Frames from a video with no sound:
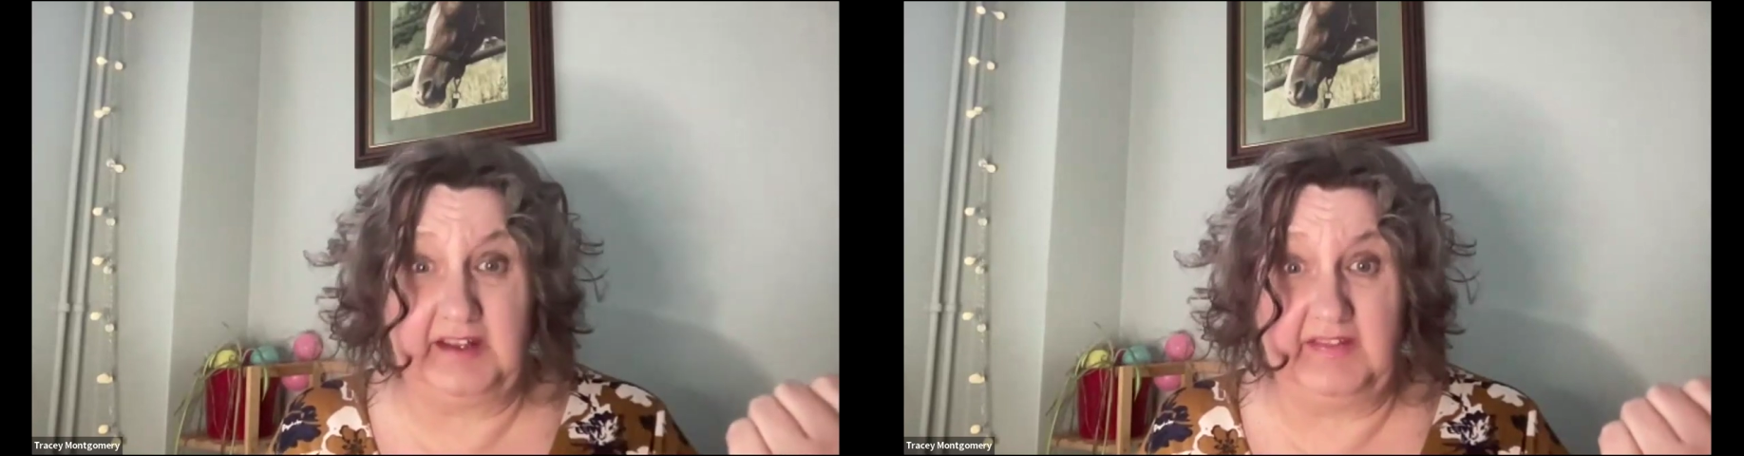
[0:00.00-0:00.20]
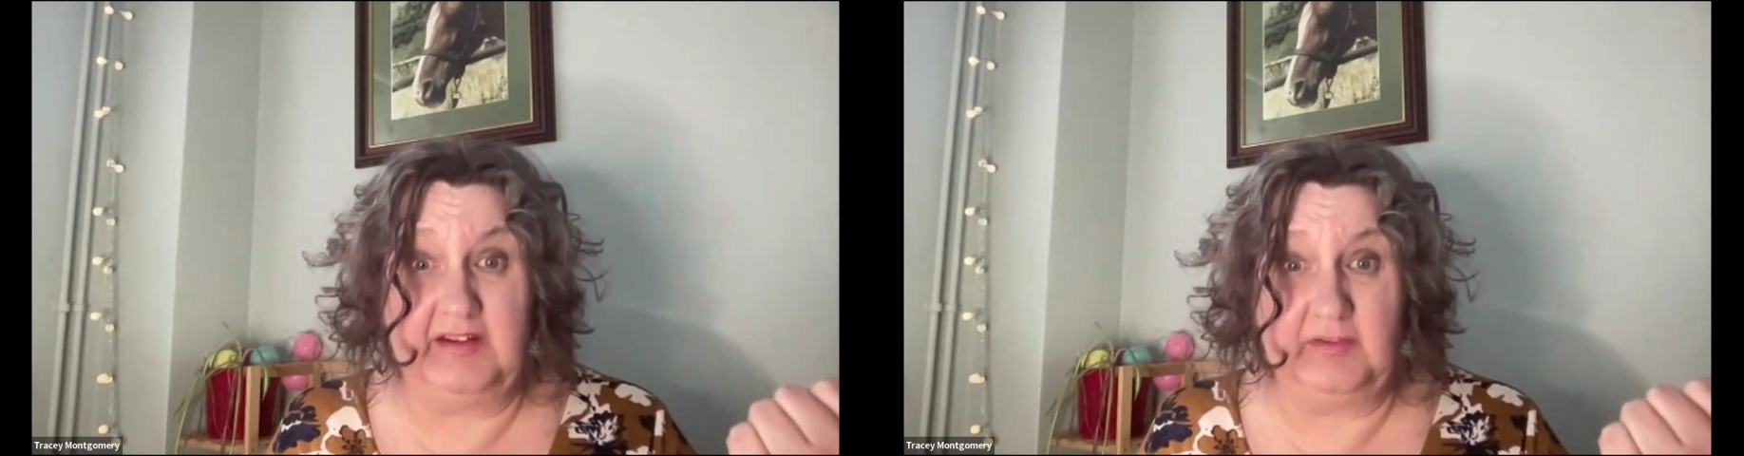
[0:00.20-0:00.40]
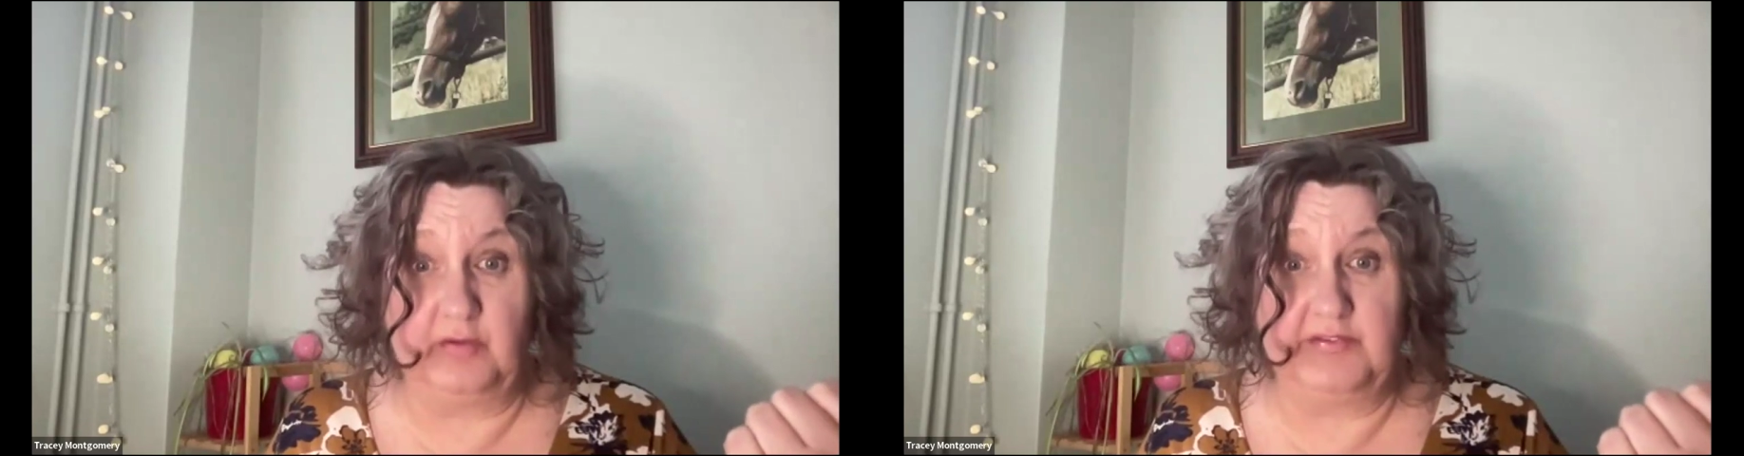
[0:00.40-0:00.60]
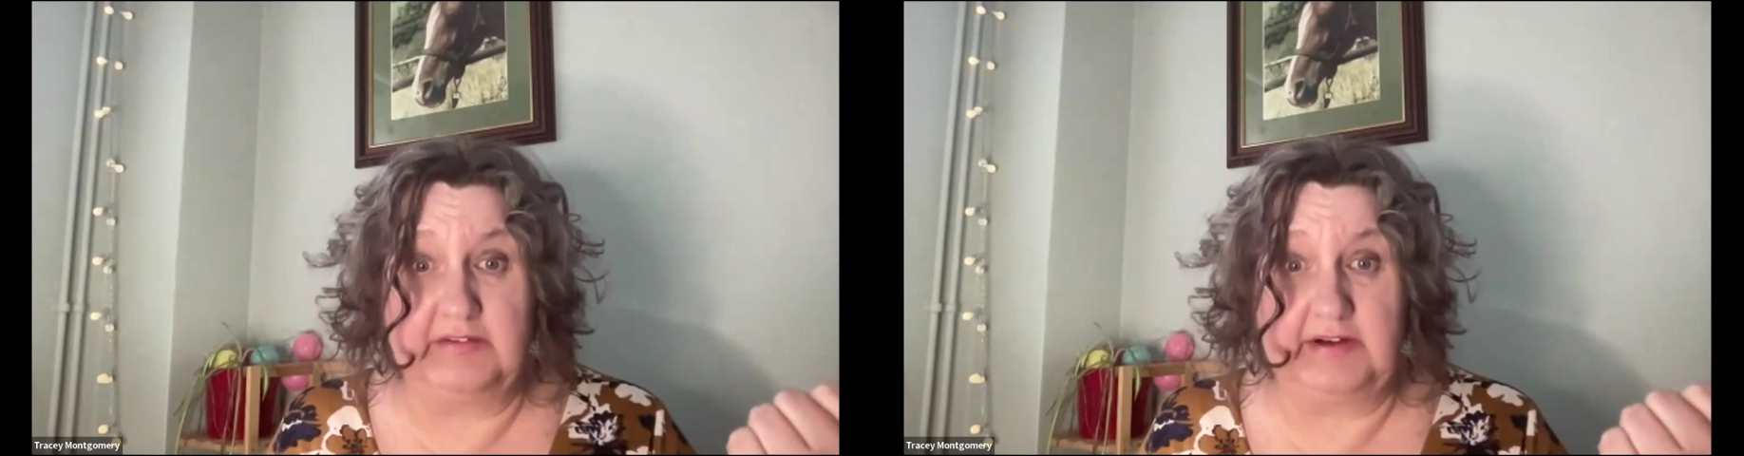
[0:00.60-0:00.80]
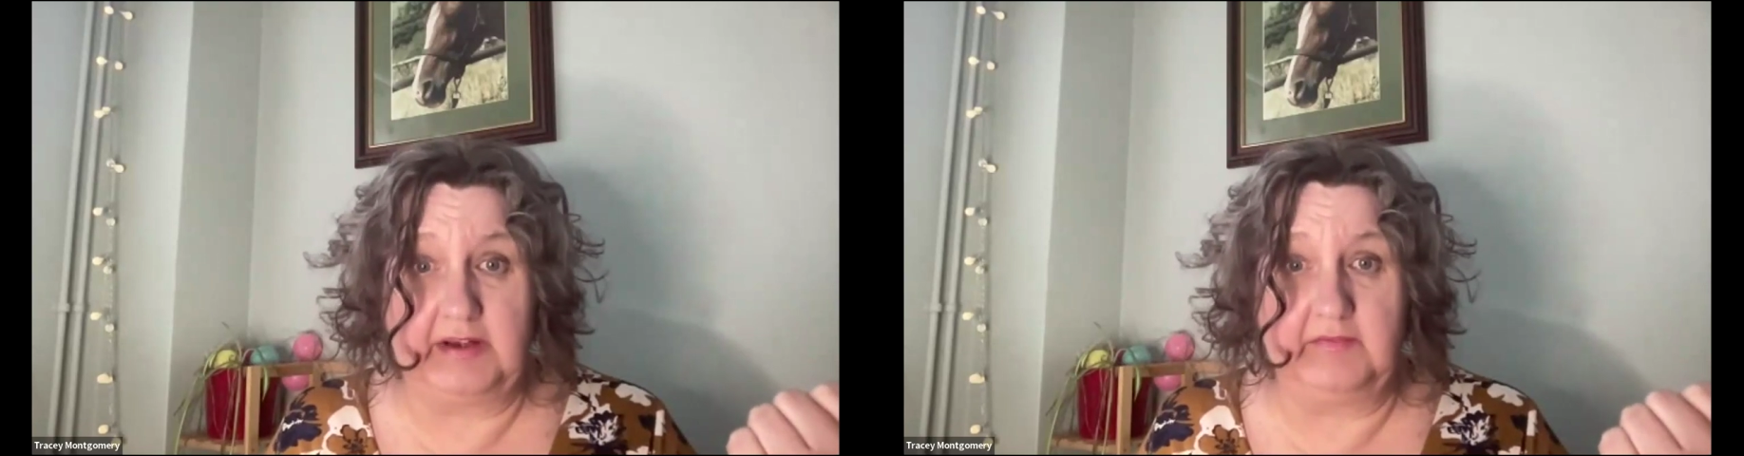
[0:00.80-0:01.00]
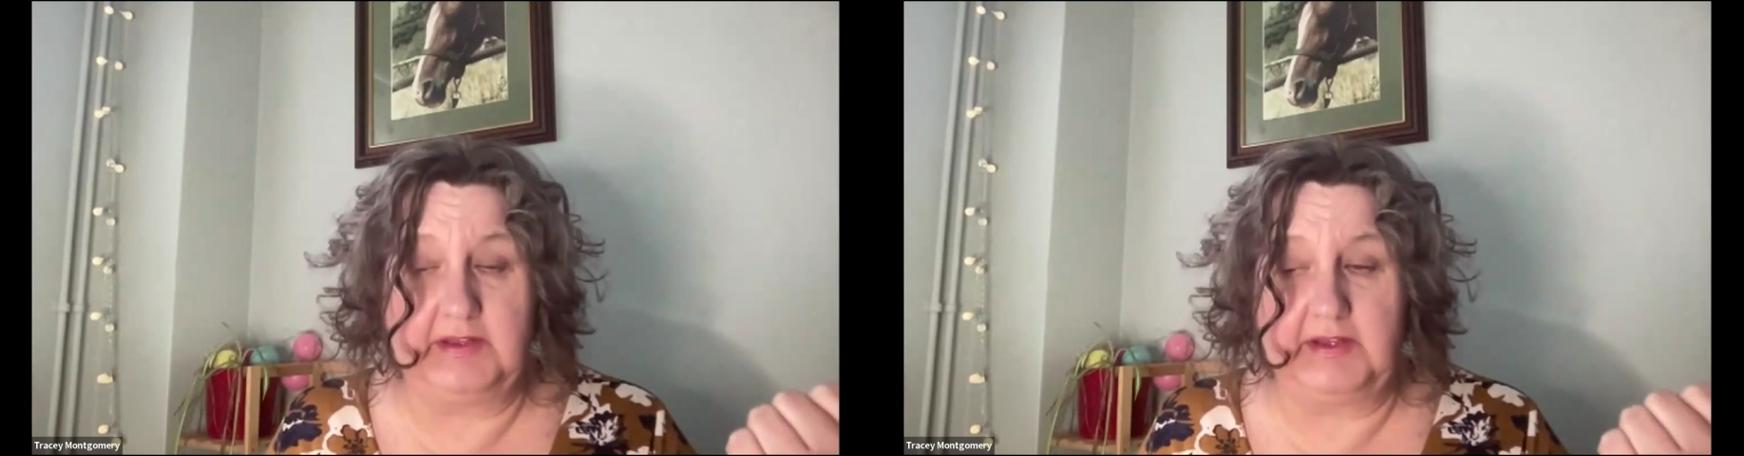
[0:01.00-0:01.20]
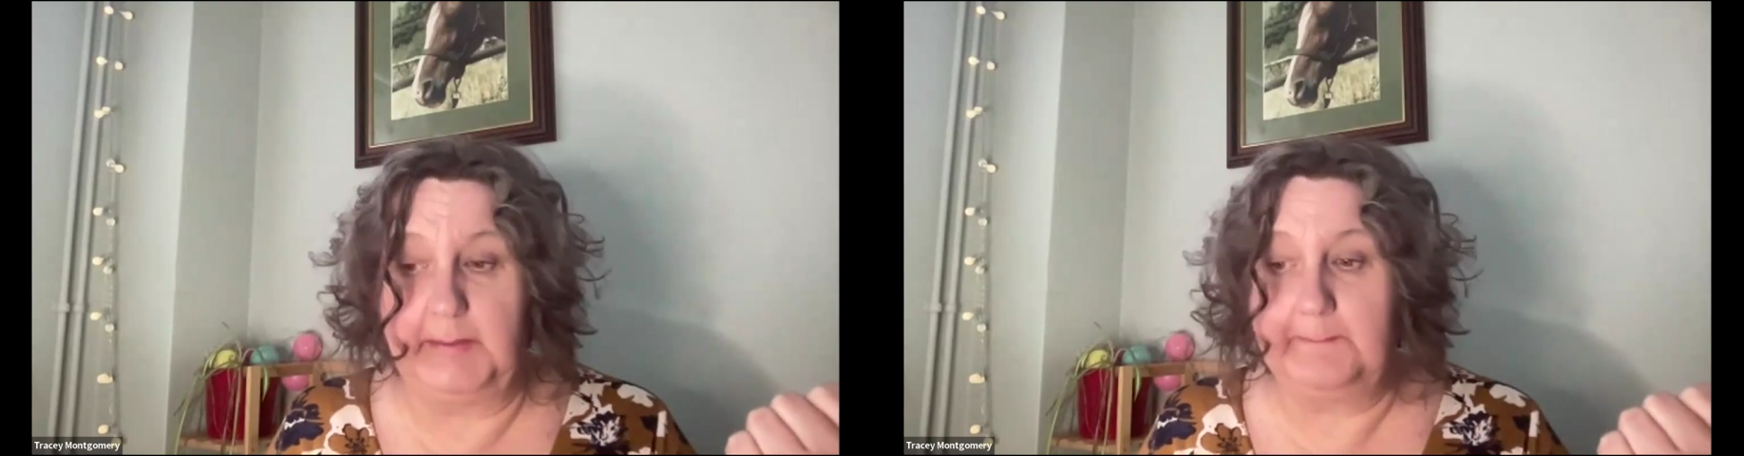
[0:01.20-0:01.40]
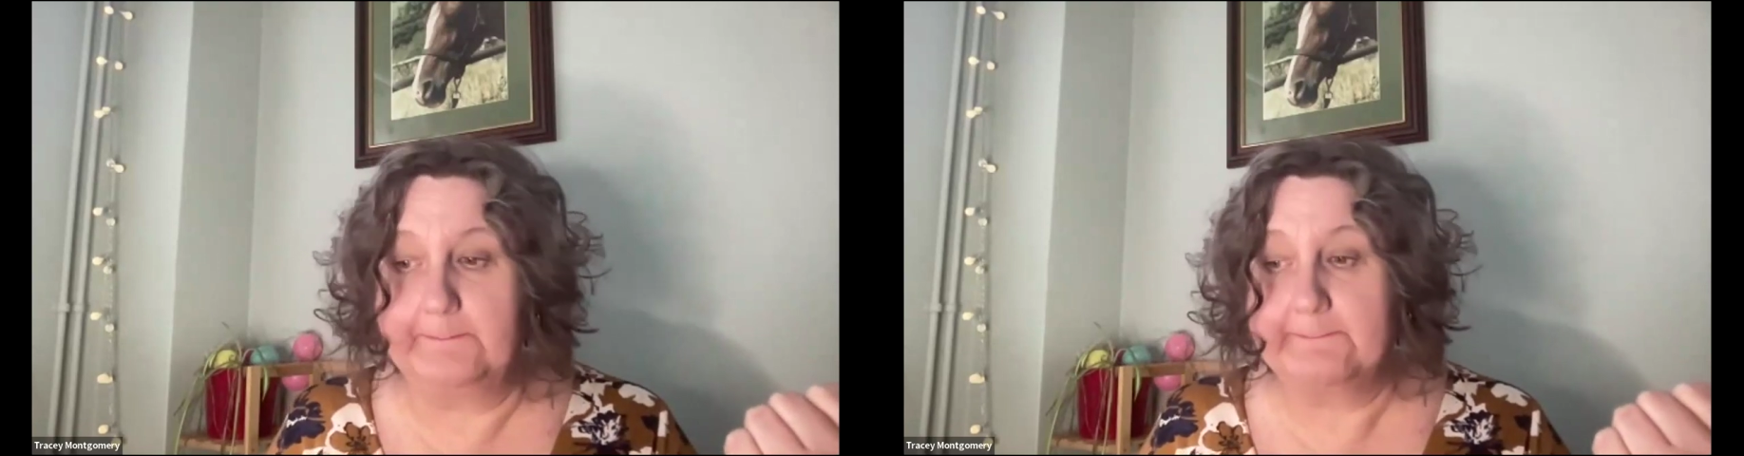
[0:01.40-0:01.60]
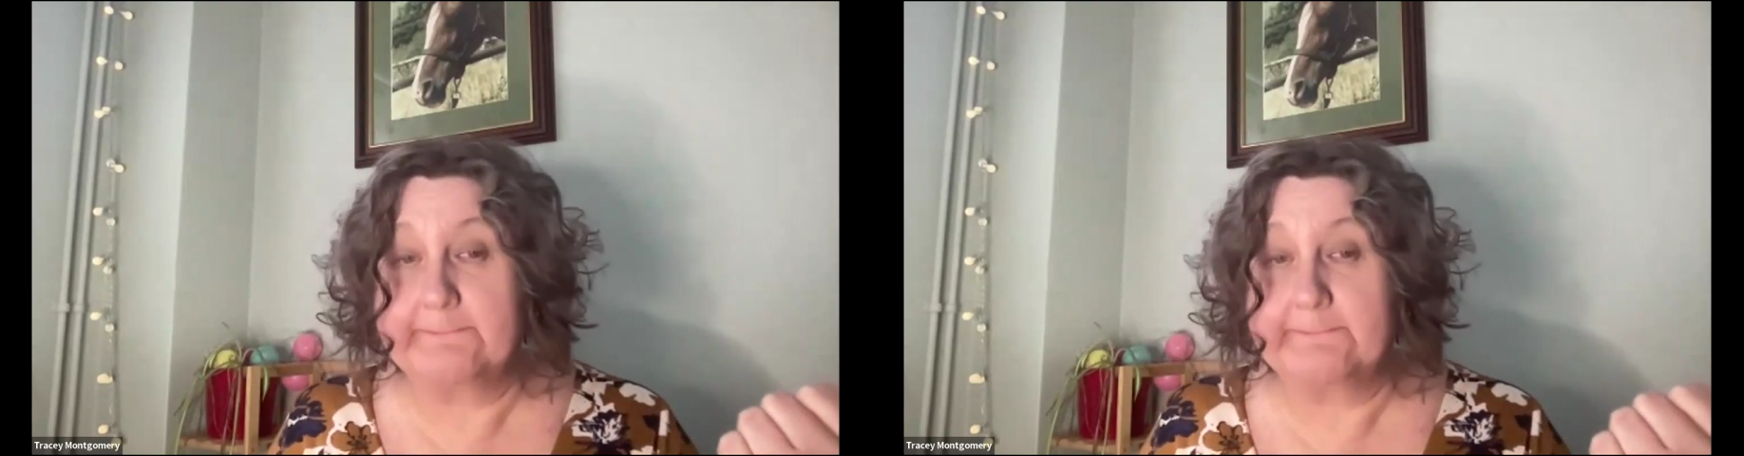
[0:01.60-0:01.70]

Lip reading: and they're off, they're out of here.